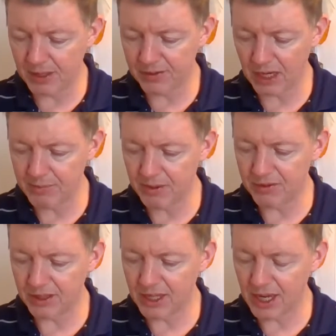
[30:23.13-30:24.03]

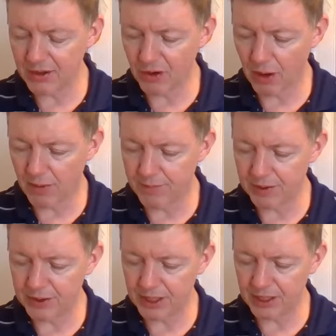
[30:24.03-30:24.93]
assignments at the end
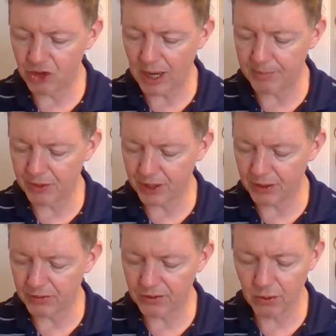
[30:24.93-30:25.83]
of the chapter
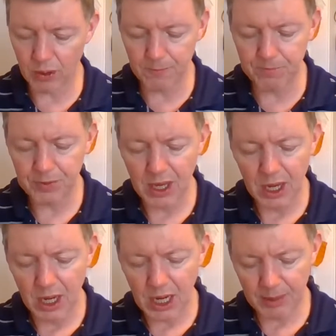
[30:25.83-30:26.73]
there. So
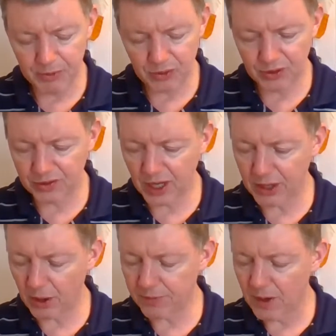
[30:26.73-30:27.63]
I'm just going to
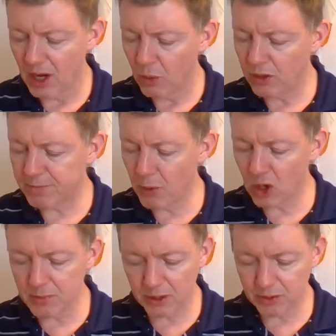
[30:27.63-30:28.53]
sign off. We
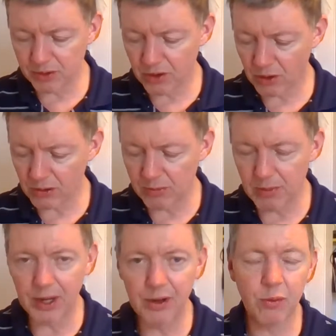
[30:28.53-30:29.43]
spoke about the rhetorical
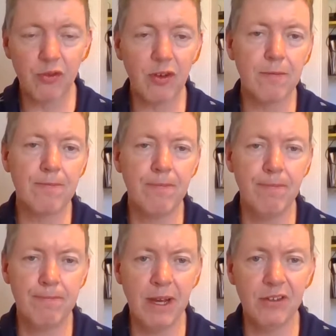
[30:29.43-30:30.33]
reminders, which are
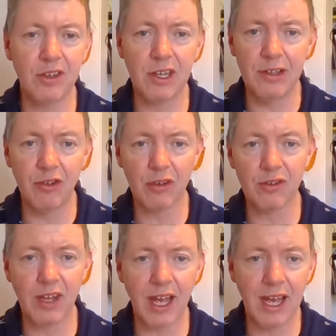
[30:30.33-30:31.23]
basically
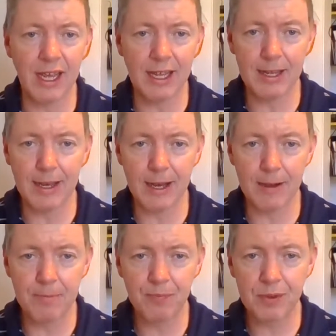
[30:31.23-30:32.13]
just
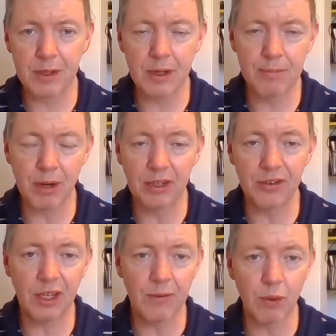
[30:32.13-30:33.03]
a
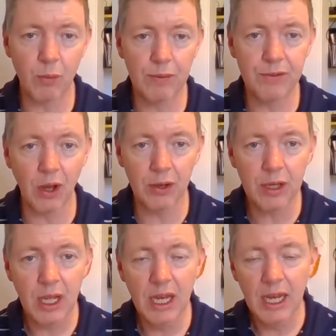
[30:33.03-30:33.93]
précis of what we've
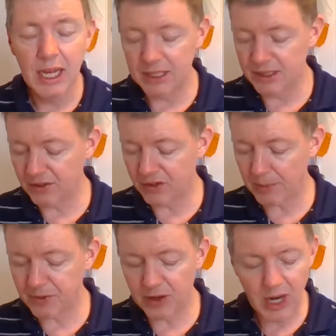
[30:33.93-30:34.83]
done in this
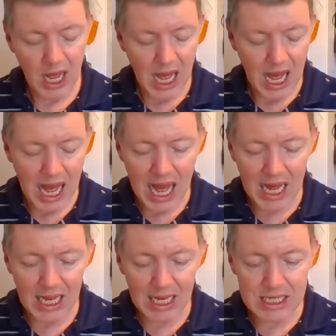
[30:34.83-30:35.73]
chapter.
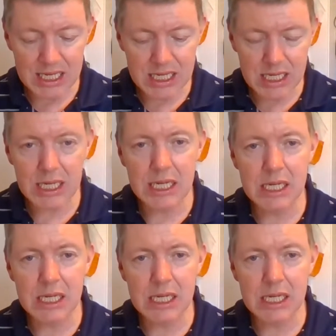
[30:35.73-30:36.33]
And